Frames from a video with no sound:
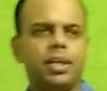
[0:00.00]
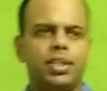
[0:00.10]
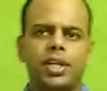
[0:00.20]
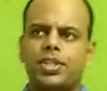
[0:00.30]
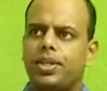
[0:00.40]

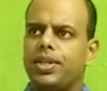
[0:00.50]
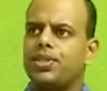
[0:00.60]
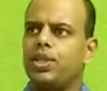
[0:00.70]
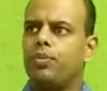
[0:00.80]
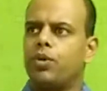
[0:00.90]
This
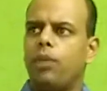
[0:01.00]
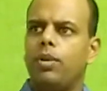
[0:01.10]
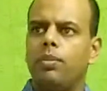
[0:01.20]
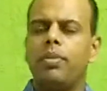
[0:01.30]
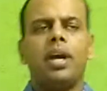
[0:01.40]
is the
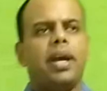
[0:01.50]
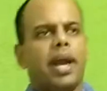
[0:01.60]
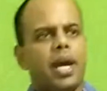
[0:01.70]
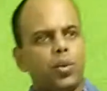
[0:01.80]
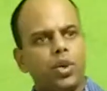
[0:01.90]
problem,
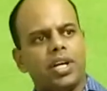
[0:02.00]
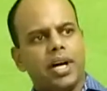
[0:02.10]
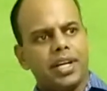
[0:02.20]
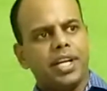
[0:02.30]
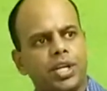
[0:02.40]
and we
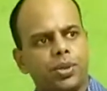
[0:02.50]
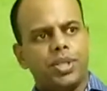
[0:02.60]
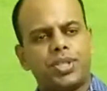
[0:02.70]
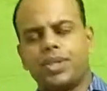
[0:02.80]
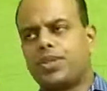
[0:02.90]
are here to
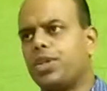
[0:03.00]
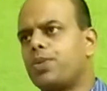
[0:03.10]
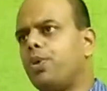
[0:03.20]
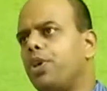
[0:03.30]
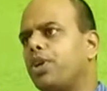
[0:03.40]
discuss
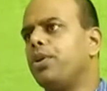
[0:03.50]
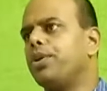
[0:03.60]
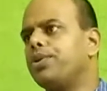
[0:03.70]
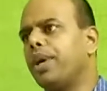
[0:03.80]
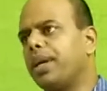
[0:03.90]
this
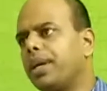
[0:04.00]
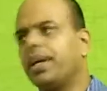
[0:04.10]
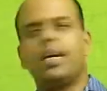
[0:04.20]
particular thing.